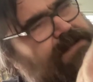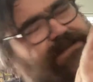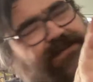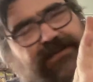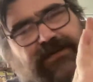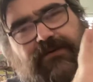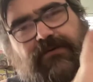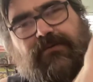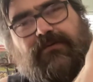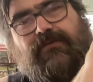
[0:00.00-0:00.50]

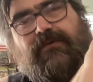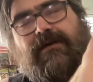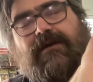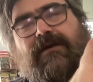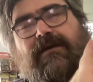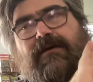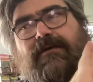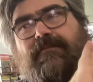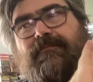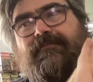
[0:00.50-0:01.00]
to
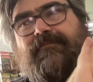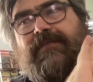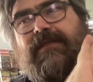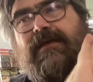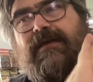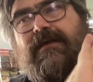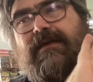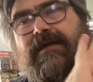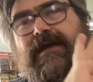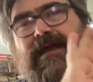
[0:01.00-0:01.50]
um,
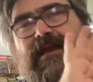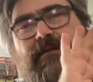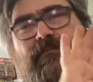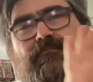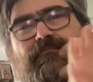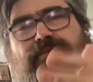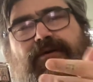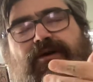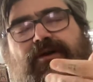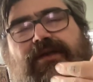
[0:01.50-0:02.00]
kind
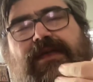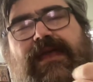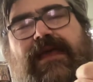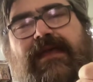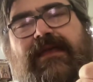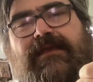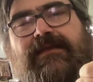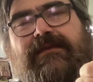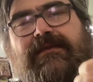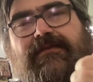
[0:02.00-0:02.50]
of
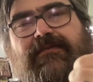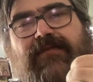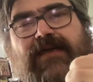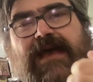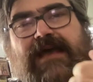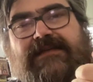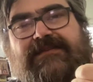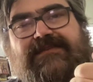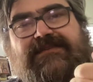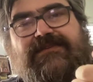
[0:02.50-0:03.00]
bookend
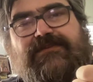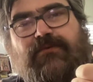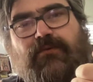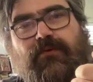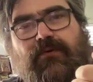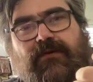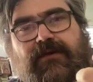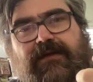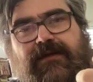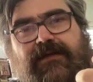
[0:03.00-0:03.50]
that
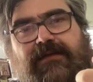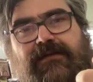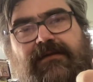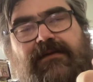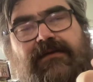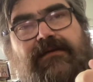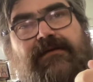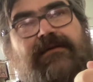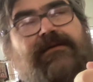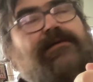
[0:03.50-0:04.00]
story
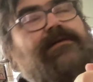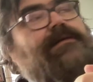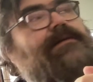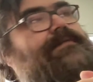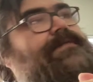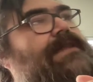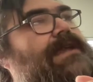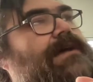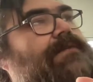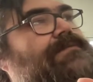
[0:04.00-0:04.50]

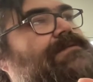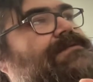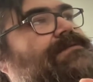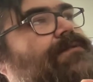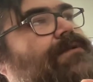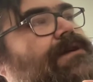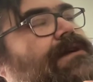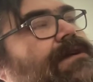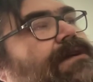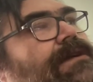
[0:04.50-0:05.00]
that I was
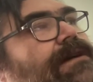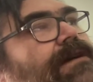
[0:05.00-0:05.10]
working